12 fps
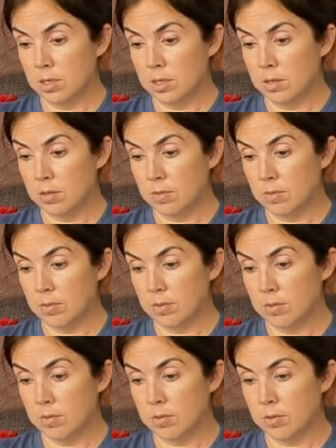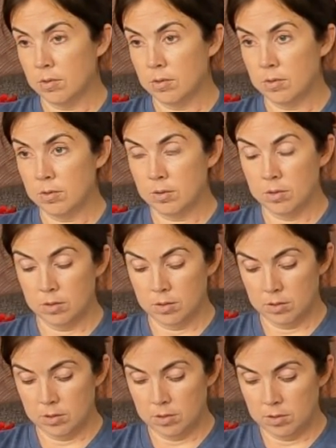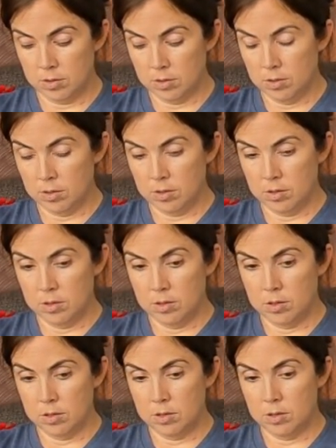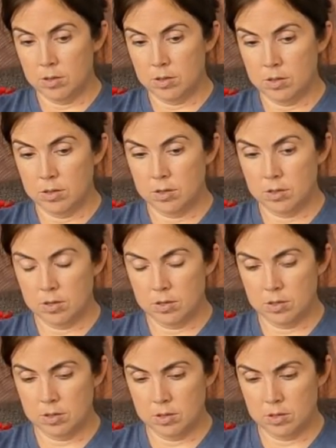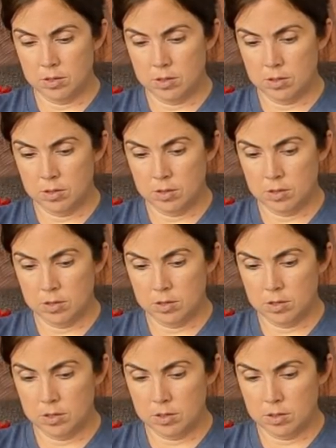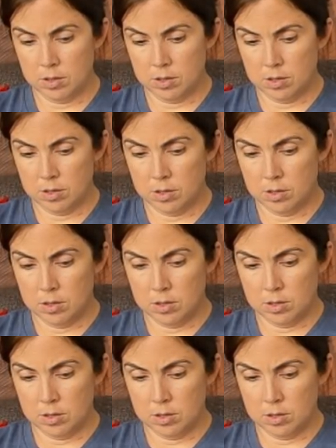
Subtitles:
(silent)